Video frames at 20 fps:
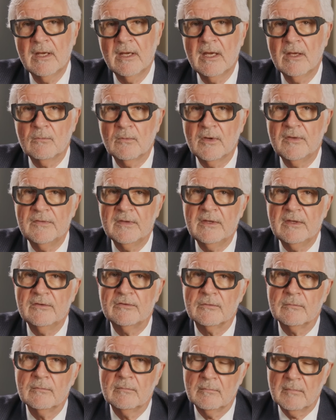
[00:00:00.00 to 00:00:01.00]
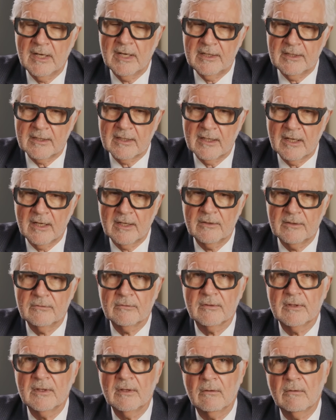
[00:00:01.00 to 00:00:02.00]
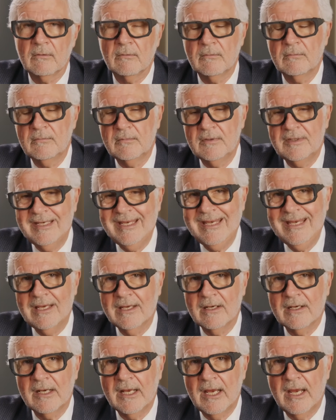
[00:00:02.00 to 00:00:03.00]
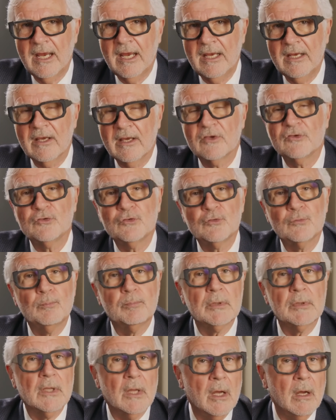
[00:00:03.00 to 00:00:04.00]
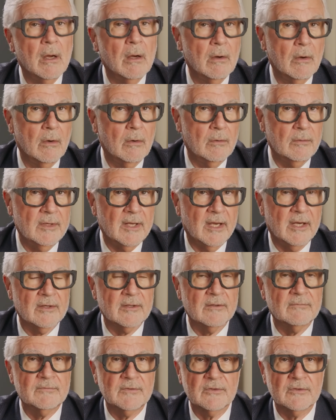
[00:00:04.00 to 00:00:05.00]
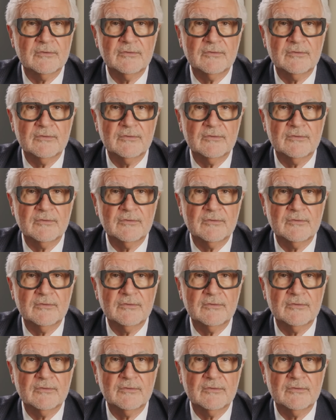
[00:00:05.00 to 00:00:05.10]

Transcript: And when these mitochondrial DNA explode out of your